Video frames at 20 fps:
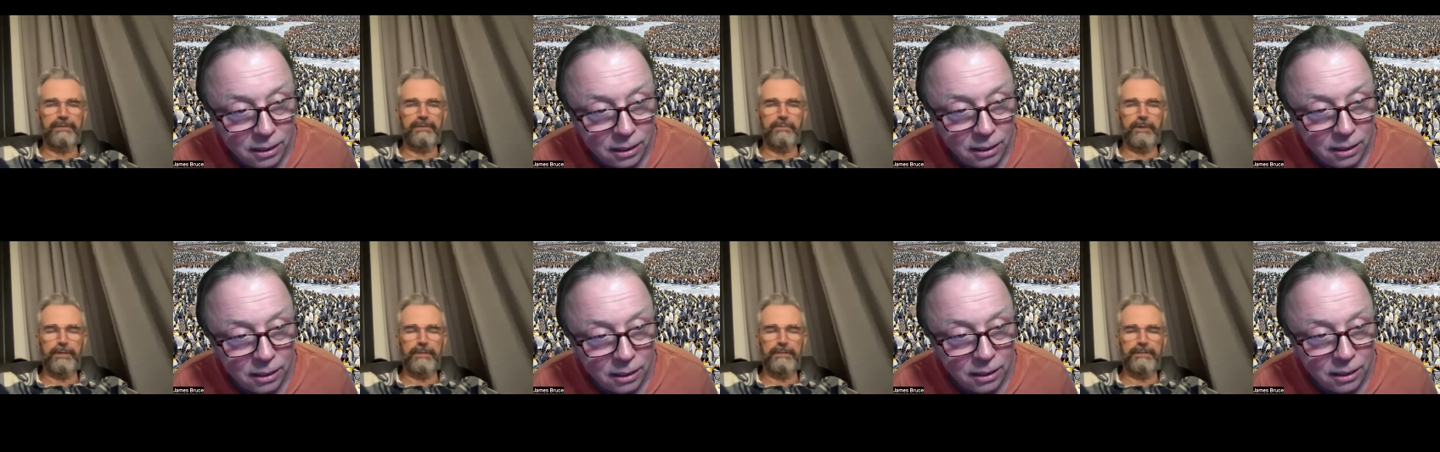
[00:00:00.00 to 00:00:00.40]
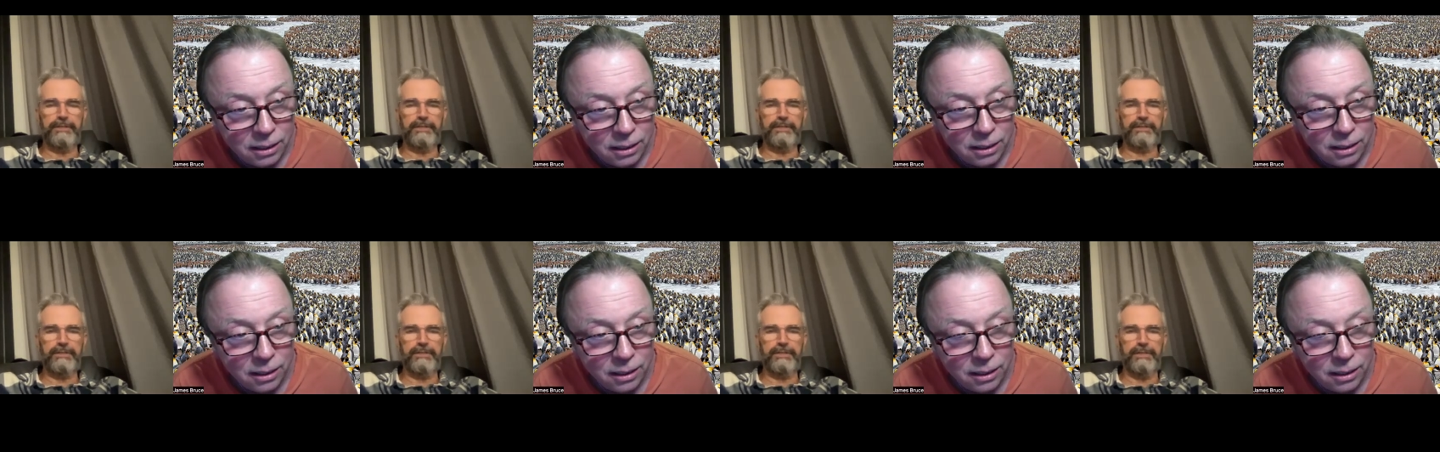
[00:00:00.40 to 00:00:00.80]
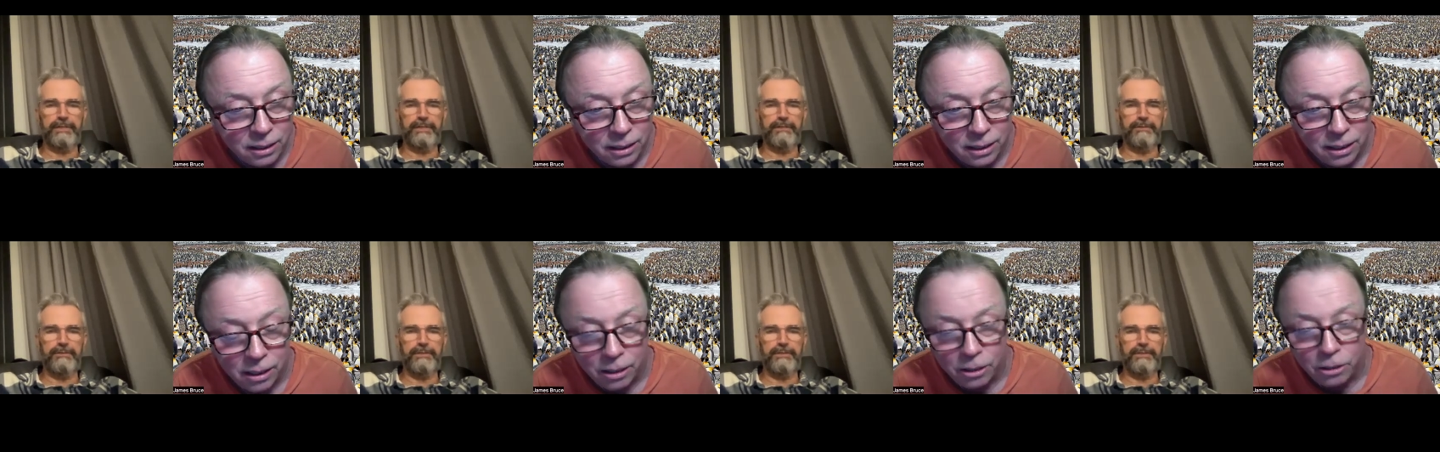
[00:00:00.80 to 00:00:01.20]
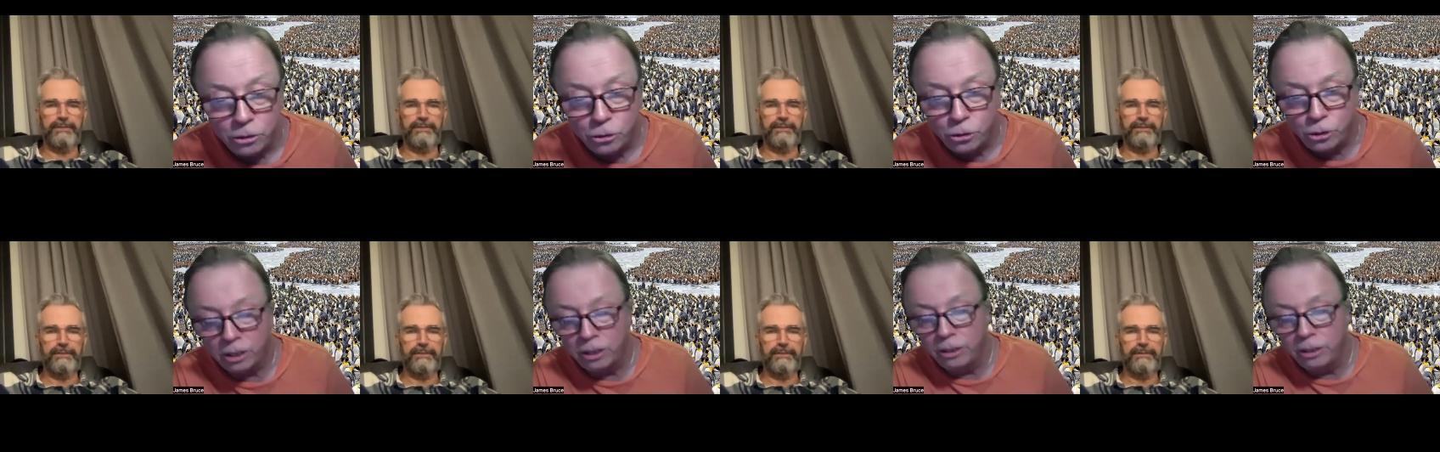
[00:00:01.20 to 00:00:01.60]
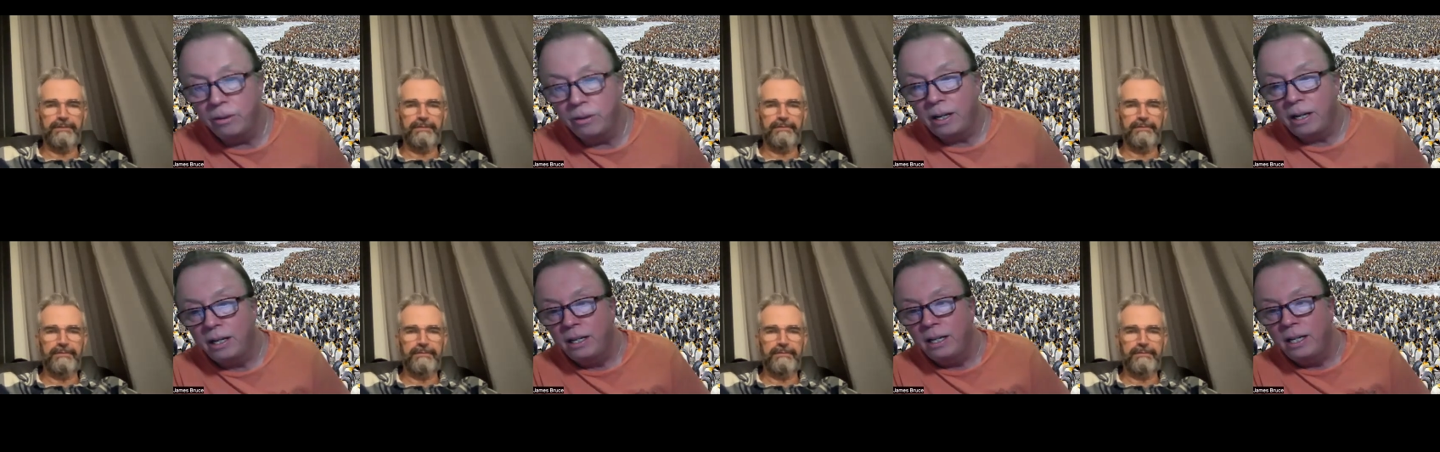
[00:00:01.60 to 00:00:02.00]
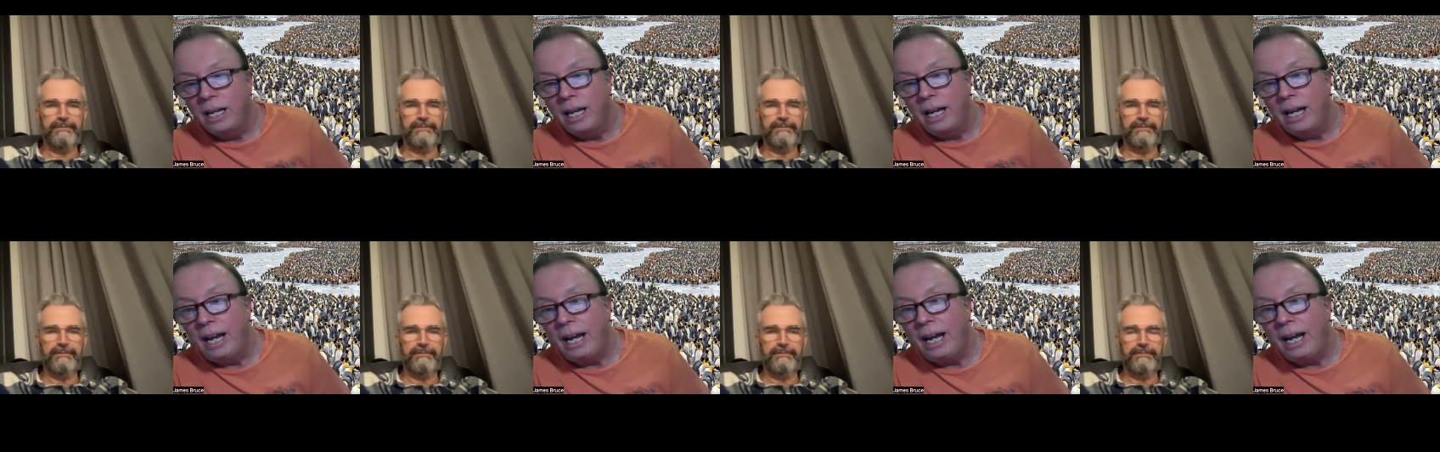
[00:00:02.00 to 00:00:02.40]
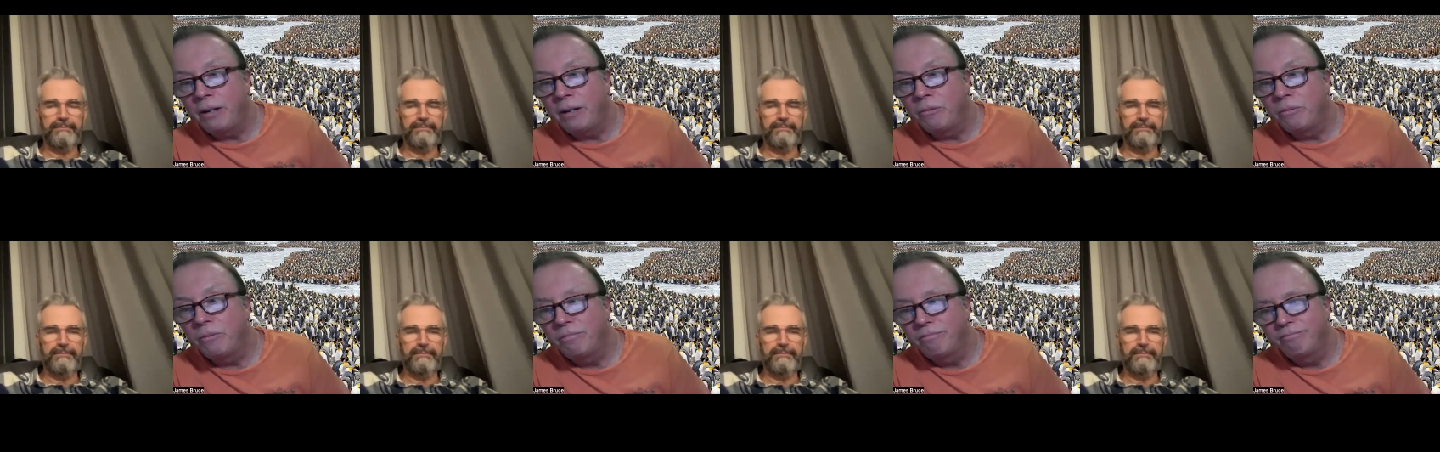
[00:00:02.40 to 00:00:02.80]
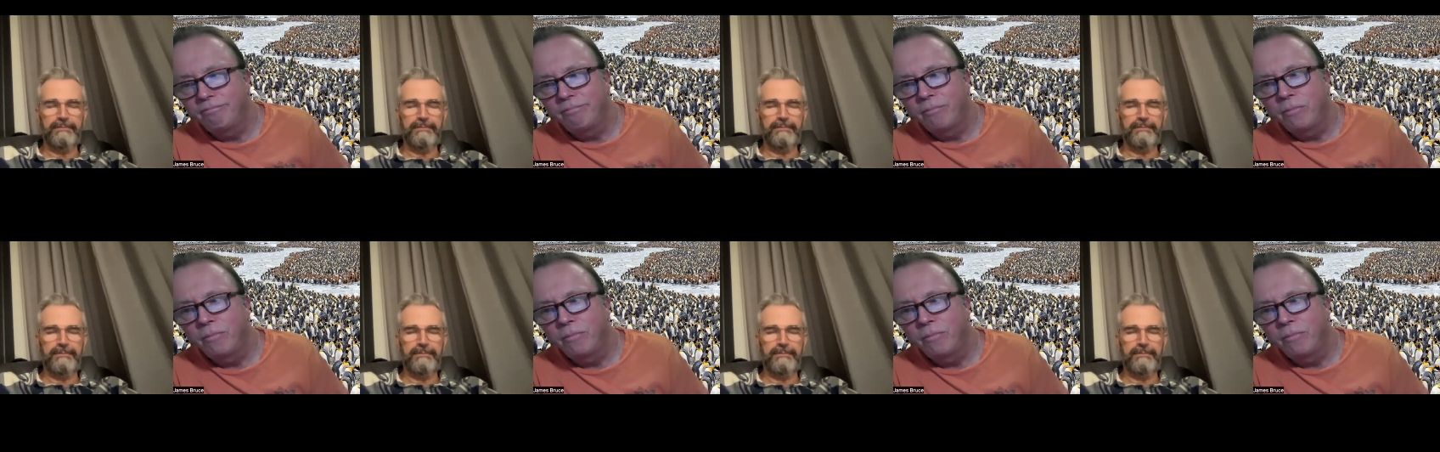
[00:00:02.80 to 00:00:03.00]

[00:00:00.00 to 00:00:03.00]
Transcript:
Speaker 1: they're wearing tuxedos. True. And